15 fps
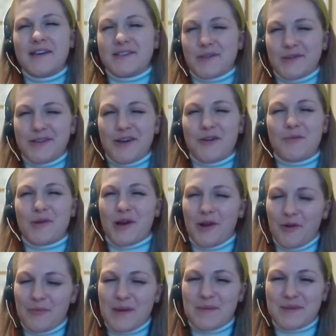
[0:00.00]
So I know a
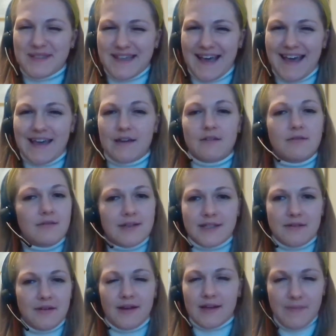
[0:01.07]
lot of people say, oh, I
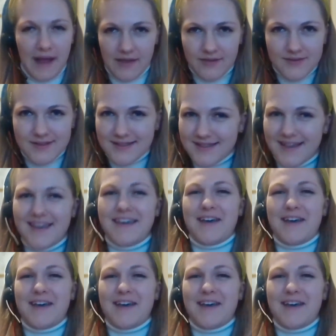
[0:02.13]
don't like maths.